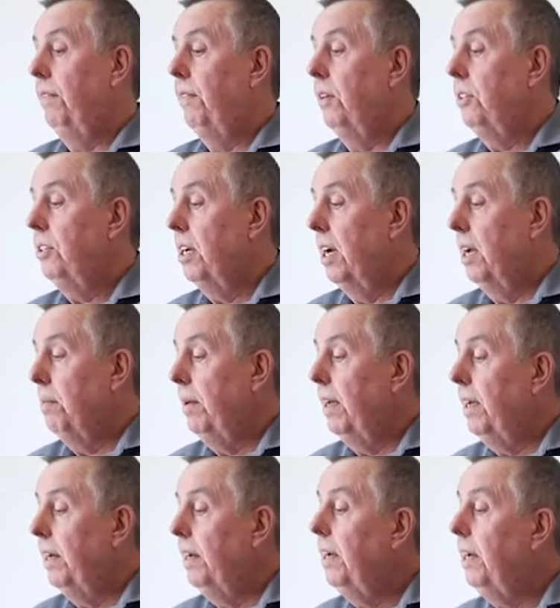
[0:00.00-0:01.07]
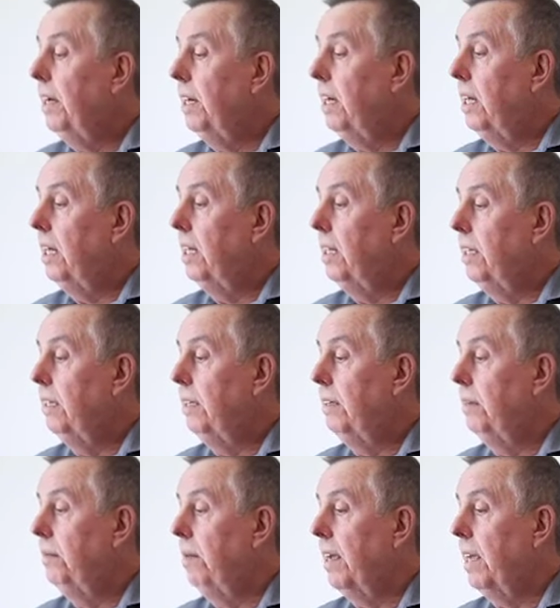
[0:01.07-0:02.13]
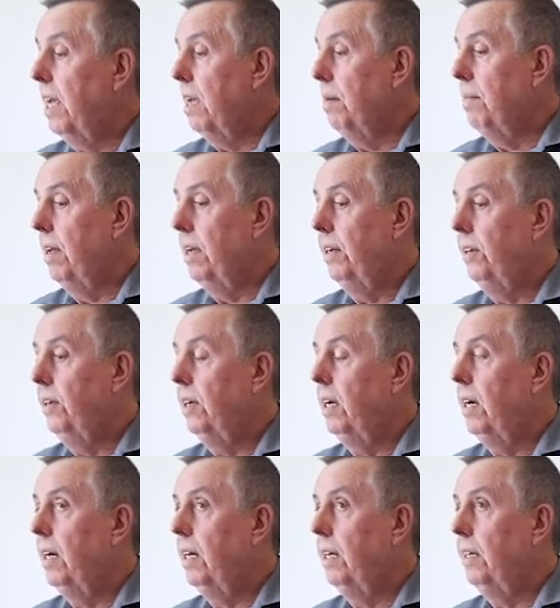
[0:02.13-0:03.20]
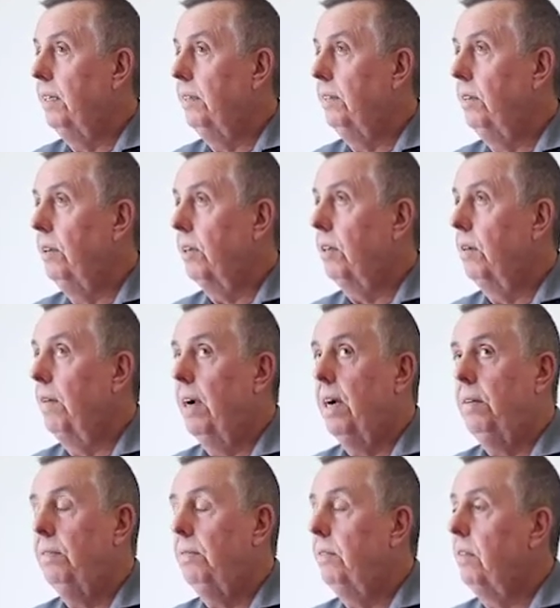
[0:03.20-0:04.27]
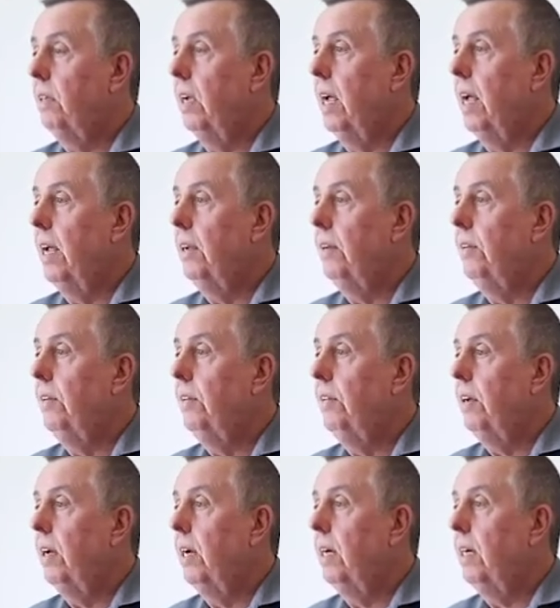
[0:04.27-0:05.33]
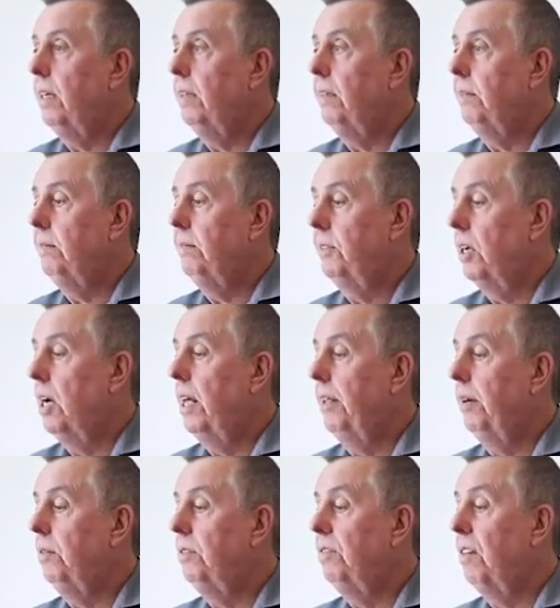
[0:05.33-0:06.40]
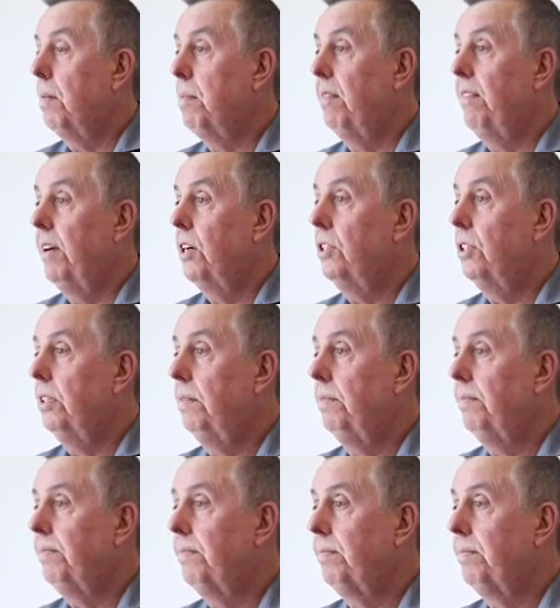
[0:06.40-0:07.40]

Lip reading: the first time in, I came in, looked around, and saw that it was very professional.